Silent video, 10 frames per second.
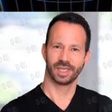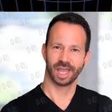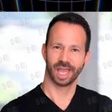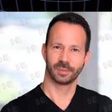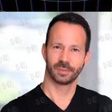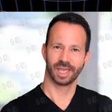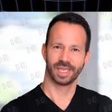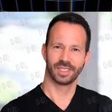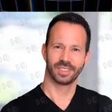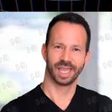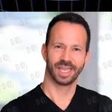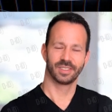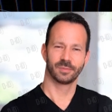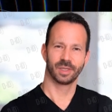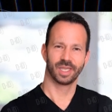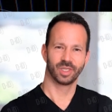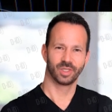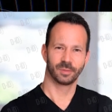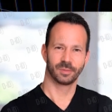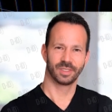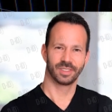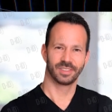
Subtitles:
I am making a last-minute trip to the